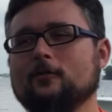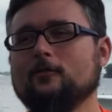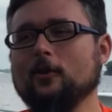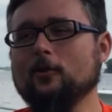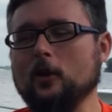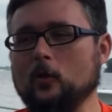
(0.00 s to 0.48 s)

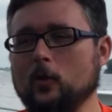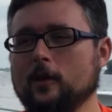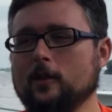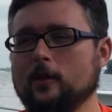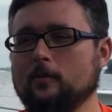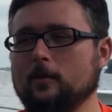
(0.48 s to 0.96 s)
Very
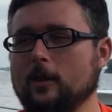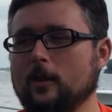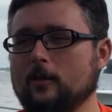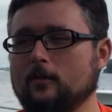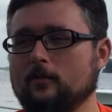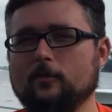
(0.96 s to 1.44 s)
quickly
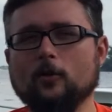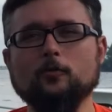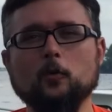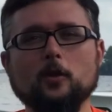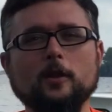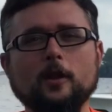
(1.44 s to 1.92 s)
began
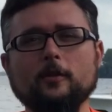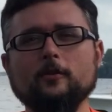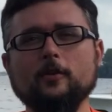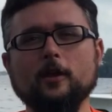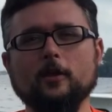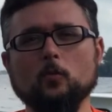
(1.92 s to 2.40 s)

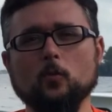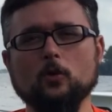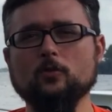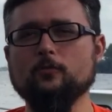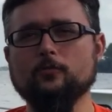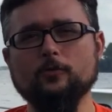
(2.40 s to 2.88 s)
self-organizing and
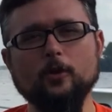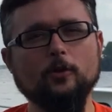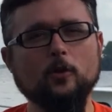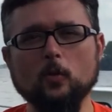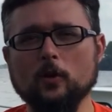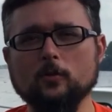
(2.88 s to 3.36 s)
worked
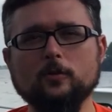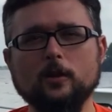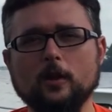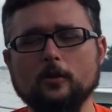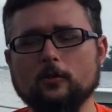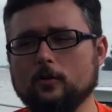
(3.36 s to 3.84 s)
very well
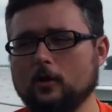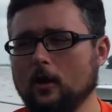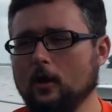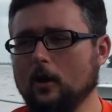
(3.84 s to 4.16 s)
together.